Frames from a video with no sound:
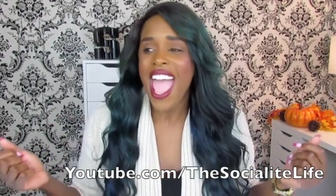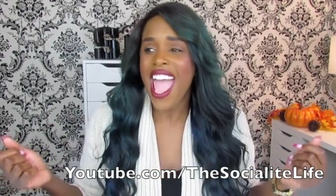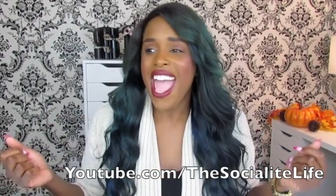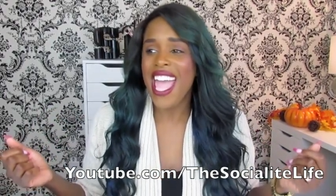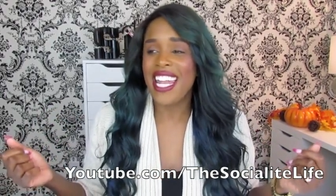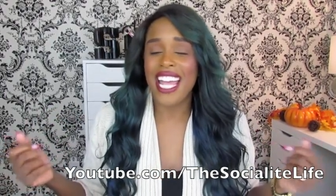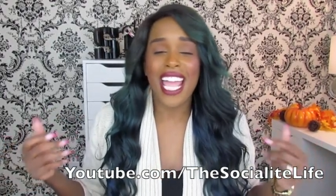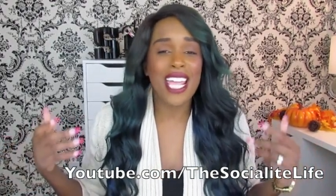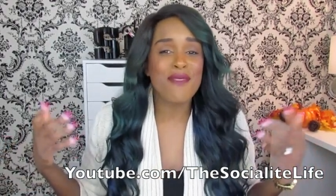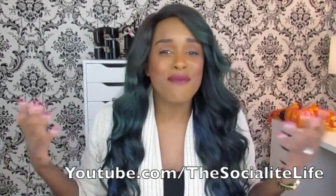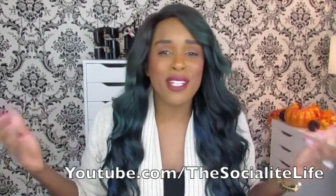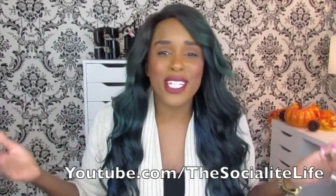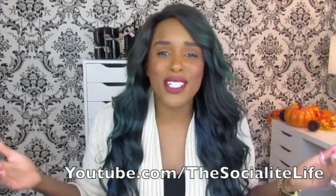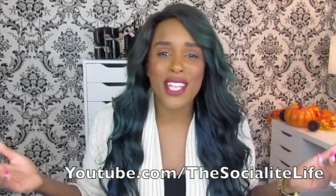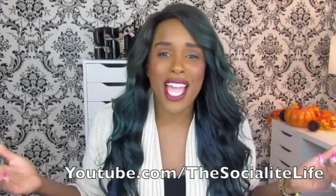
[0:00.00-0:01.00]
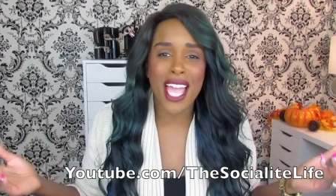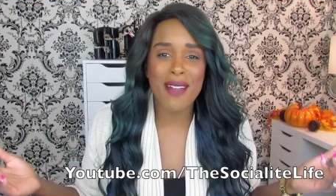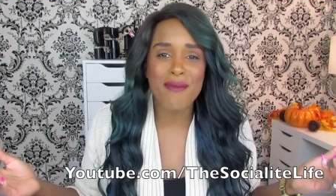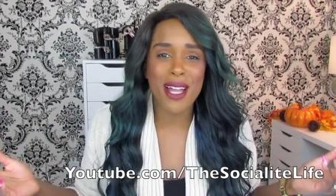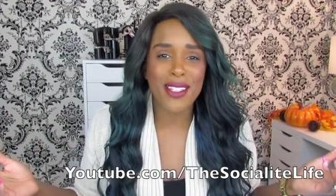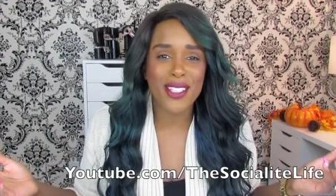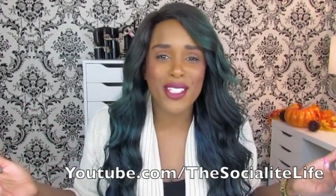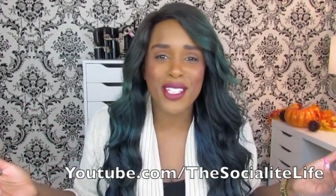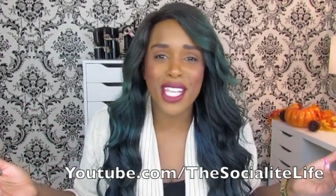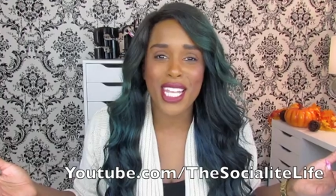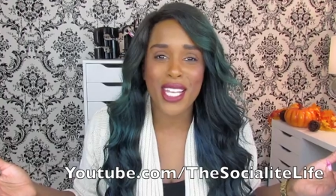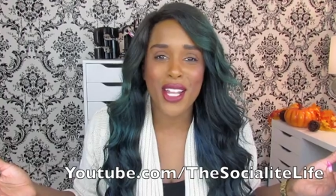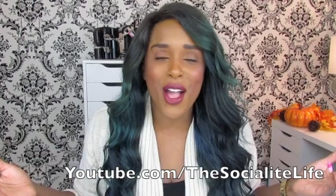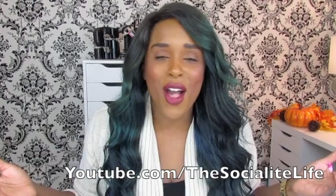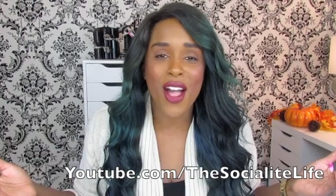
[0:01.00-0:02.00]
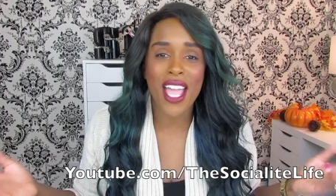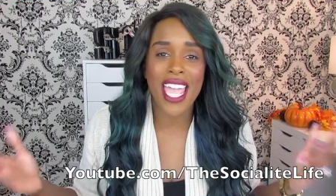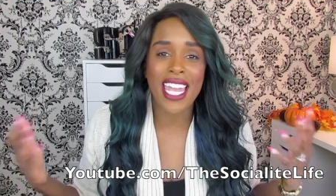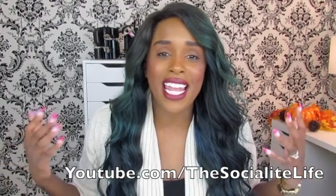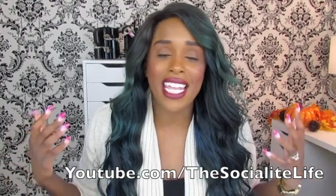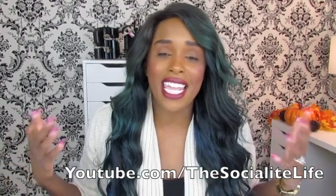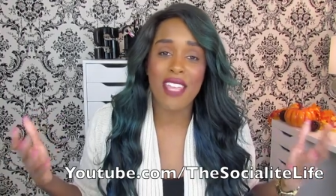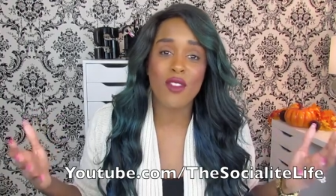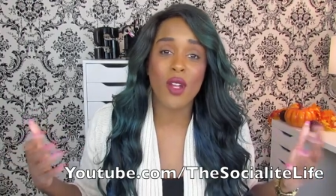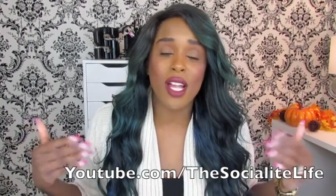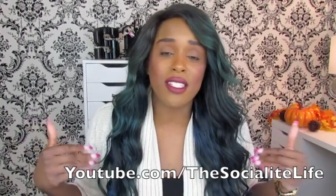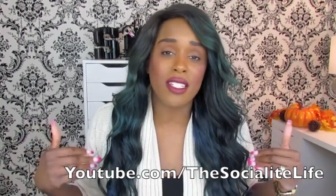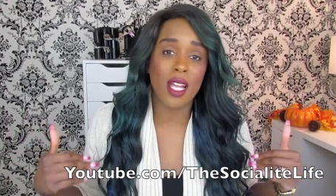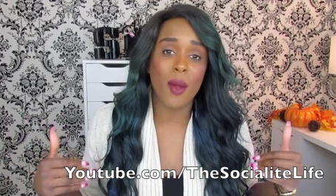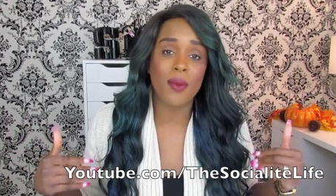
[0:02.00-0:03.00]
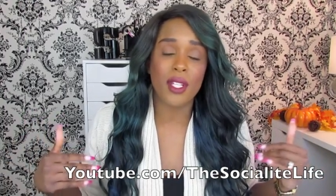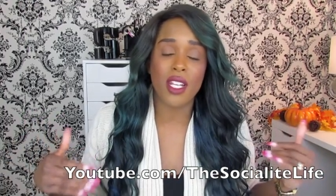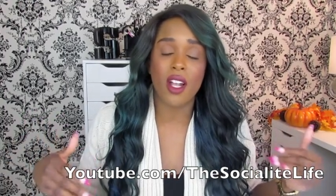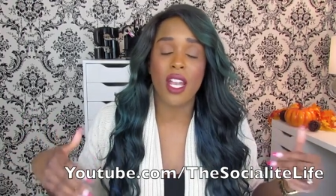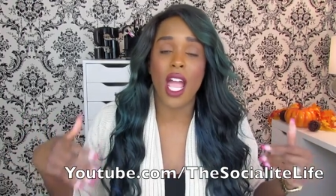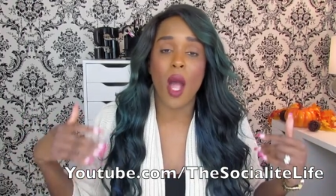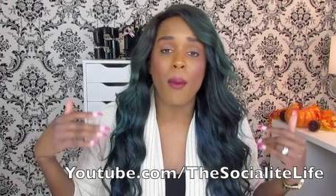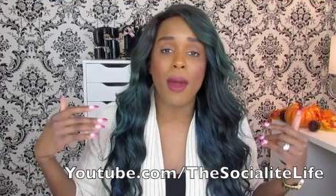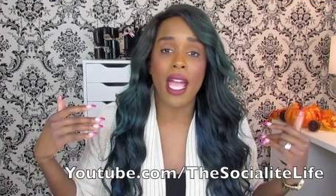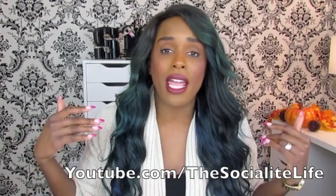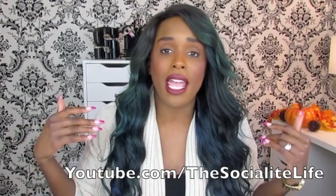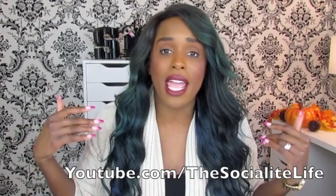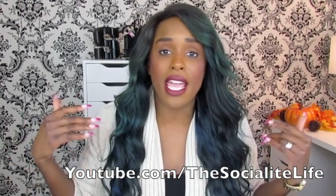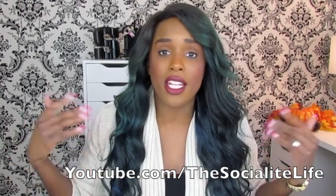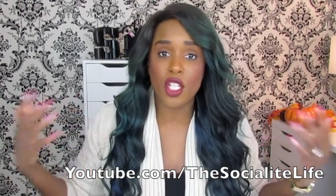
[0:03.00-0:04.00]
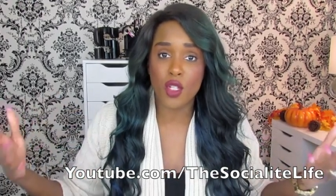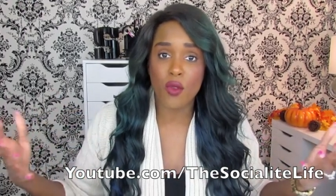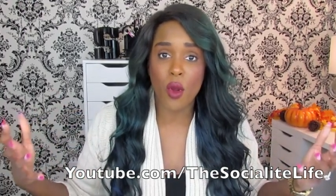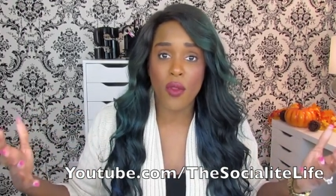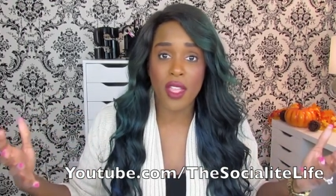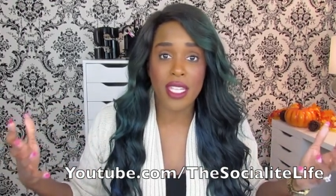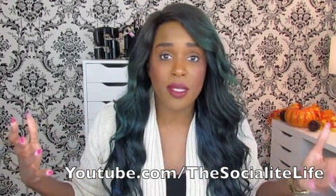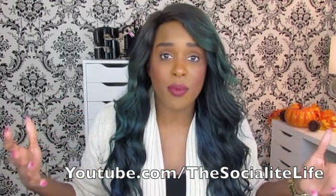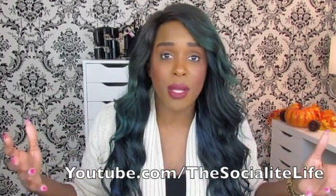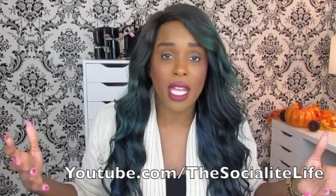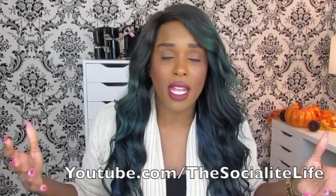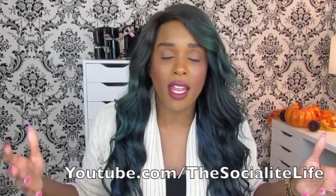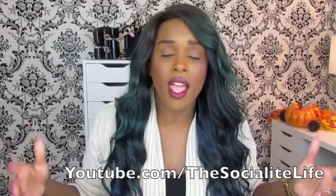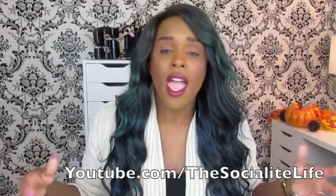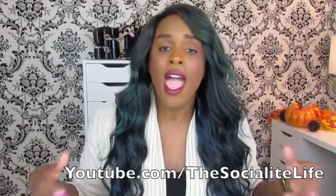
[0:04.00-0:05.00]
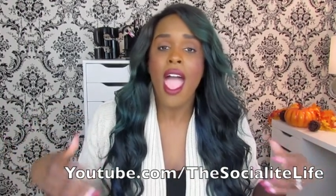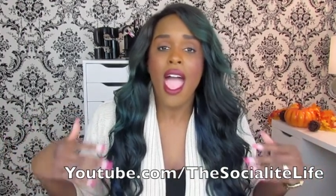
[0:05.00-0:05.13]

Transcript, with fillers: And I ain't been shy about the shit at all, and I gave you guys an update on how my edge growth has been,